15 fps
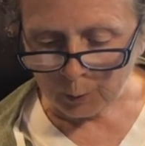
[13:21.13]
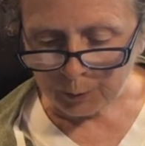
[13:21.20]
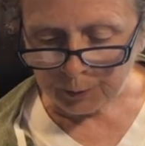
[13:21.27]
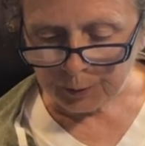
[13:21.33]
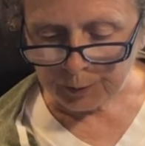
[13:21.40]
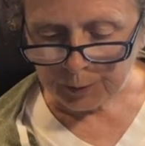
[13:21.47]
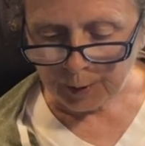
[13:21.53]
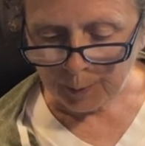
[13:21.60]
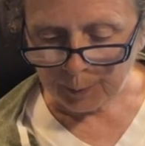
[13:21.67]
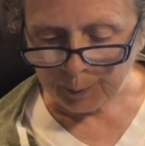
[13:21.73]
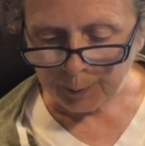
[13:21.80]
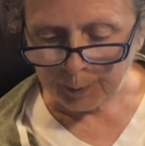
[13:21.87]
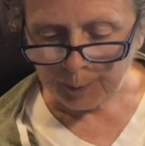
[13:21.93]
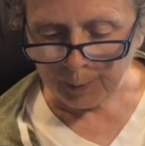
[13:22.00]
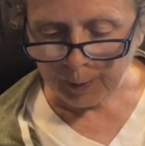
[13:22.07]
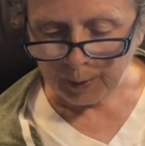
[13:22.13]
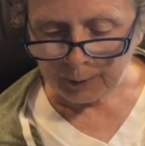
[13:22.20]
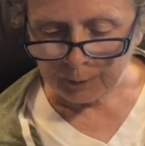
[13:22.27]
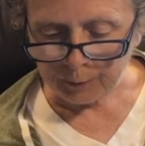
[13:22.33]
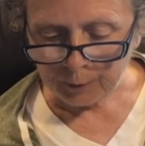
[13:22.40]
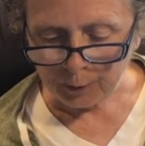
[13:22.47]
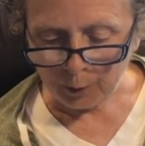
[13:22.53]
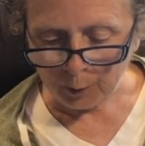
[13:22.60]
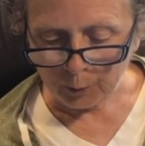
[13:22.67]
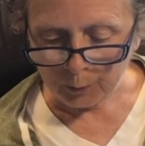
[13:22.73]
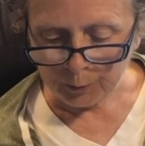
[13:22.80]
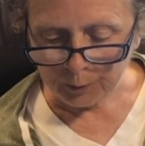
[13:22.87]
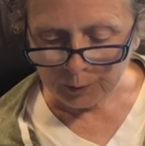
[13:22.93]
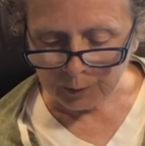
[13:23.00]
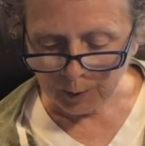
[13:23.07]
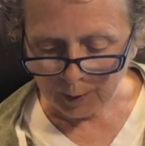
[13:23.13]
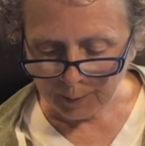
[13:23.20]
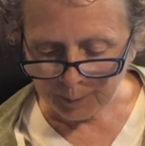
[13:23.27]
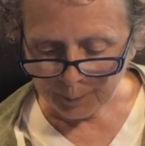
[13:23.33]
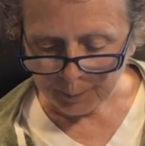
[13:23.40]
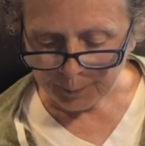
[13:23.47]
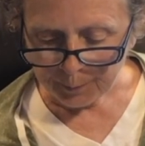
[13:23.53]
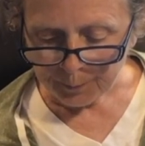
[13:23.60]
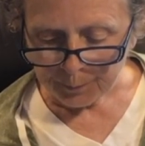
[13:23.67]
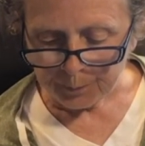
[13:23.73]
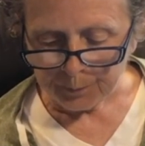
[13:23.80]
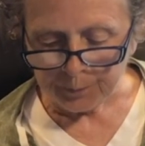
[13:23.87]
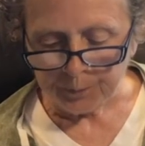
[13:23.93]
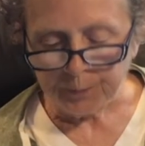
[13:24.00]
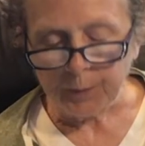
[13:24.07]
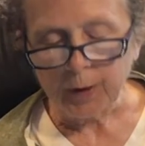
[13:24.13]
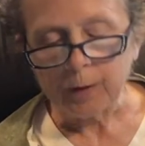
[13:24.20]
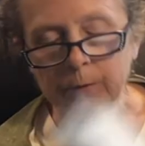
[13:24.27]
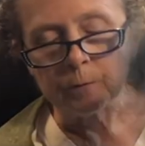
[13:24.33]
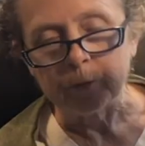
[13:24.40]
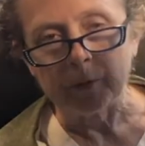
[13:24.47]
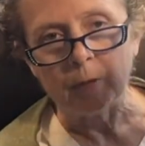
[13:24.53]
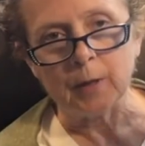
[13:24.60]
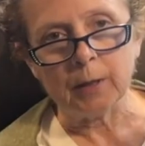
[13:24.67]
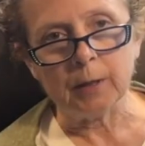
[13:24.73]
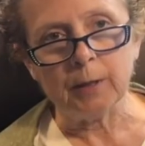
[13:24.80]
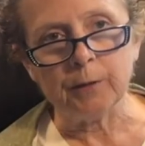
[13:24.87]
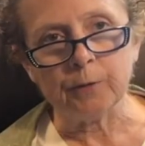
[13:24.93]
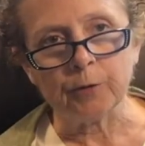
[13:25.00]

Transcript: step by slow step, so they each